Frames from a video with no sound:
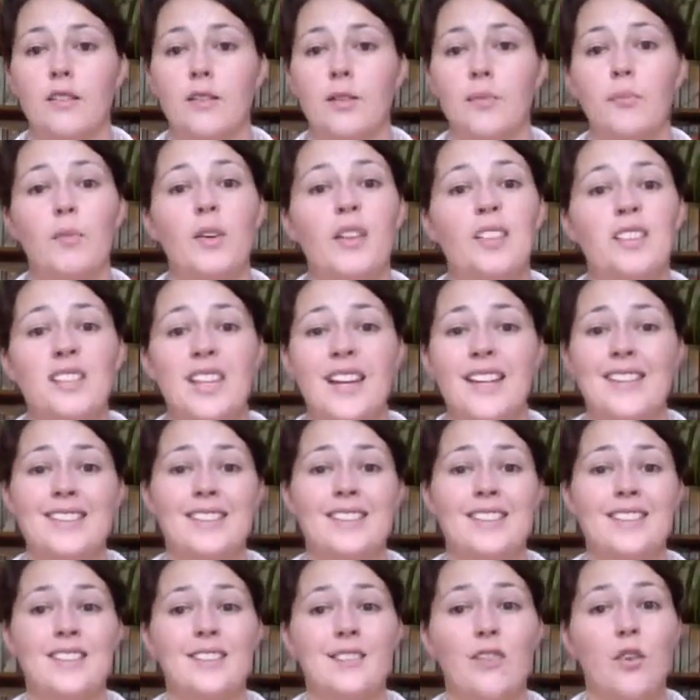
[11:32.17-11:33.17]
the mud
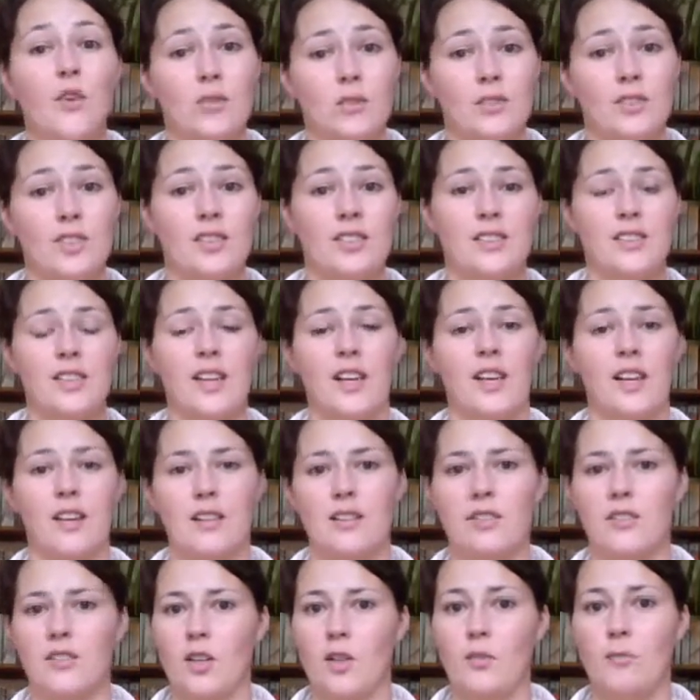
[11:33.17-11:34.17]
tends not to
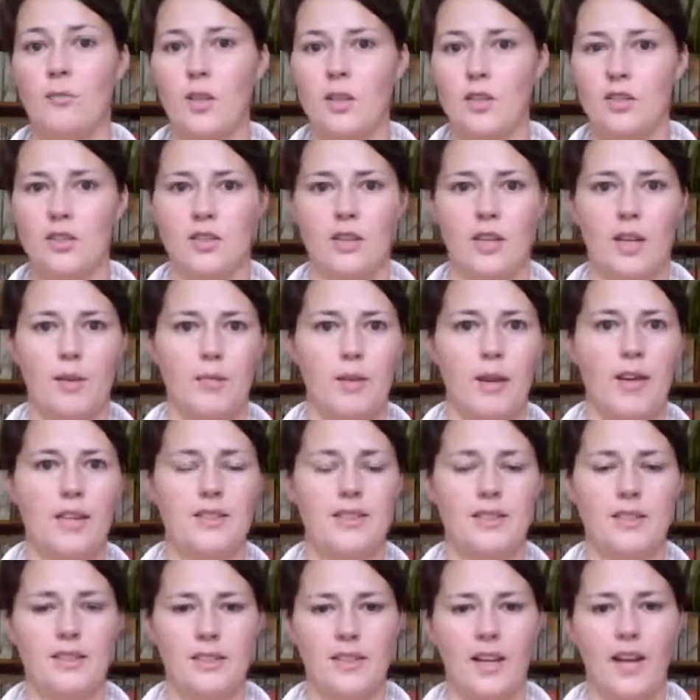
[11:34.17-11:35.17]
stick so much to their
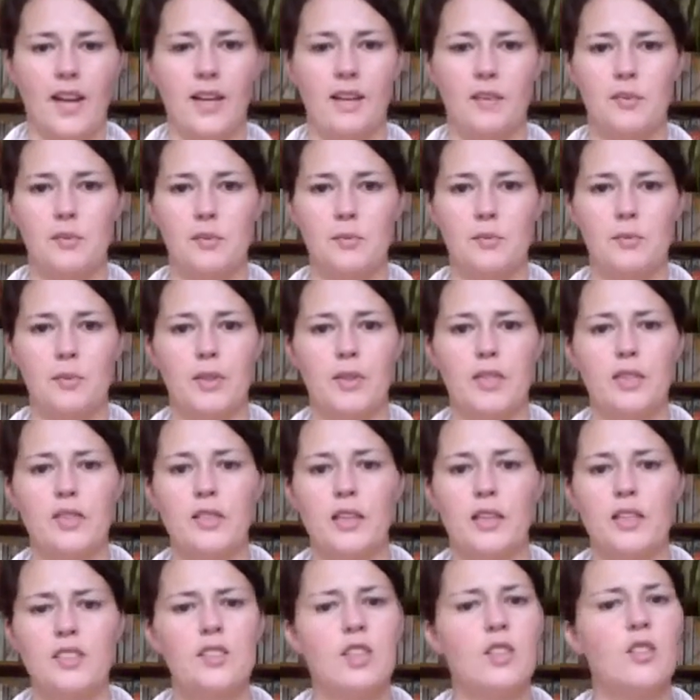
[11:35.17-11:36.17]
manes and tails,
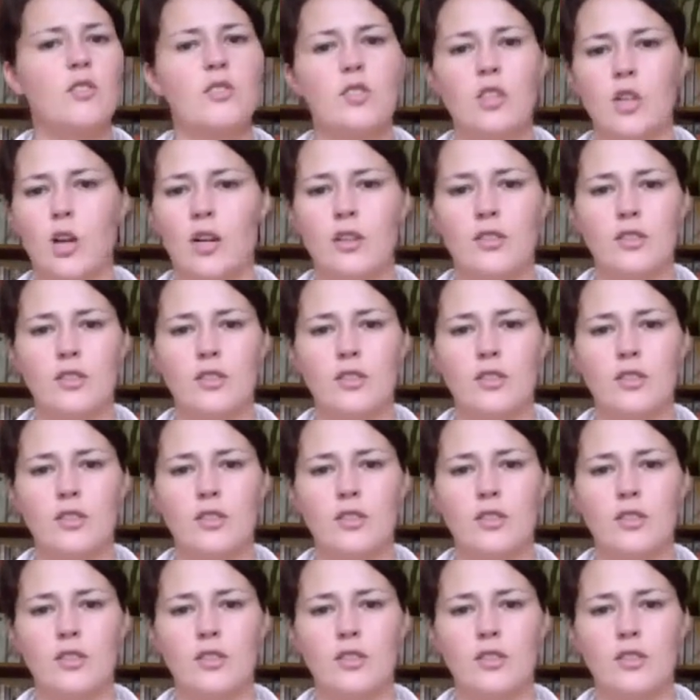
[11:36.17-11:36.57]
but I don't